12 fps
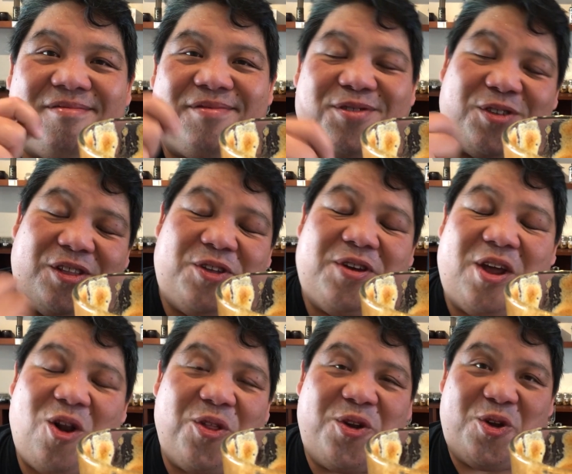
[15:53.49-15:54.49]
so that you get
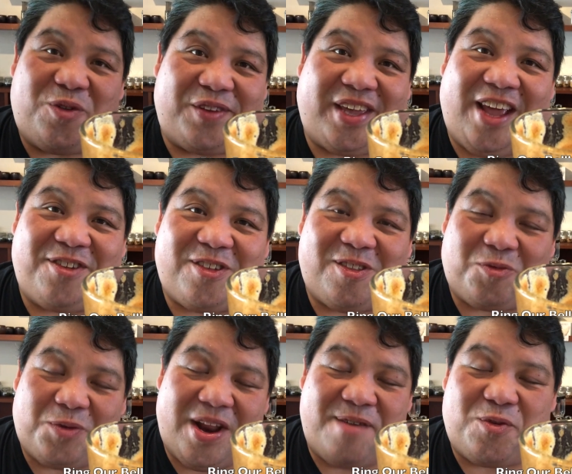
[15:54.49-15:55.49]
all the notifications
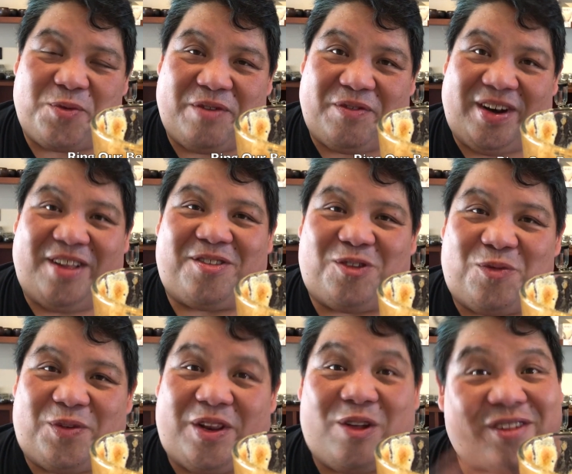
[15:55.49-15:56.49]
whenever we release new
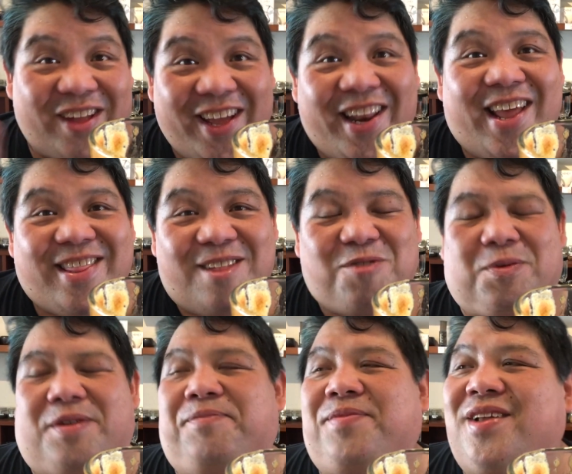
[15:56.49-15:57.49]
videos like this
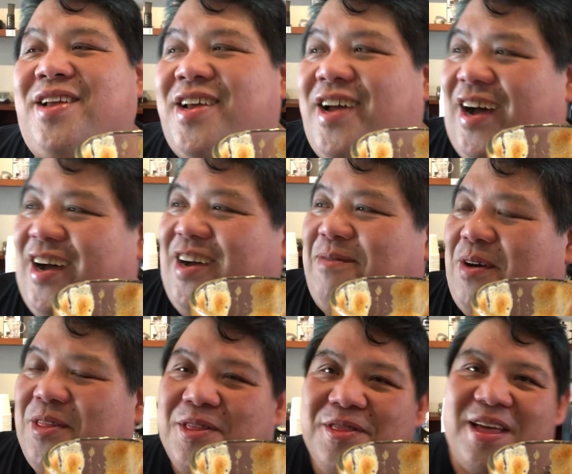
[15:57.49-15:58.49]
one.
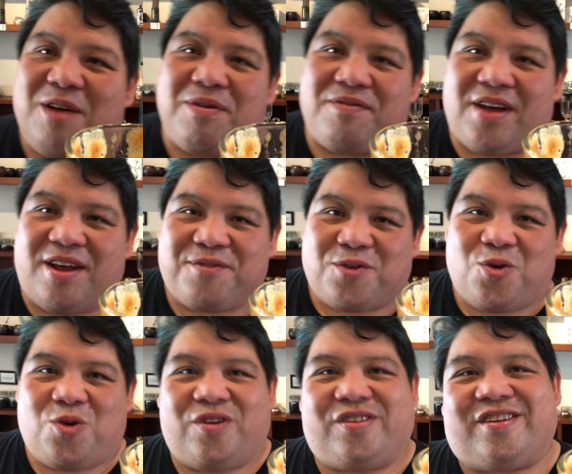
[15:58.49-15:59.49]
Other than that, we've got, of
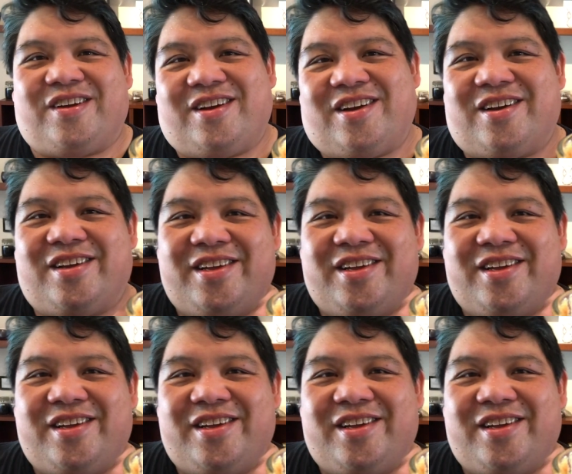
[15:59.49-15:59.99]
course, our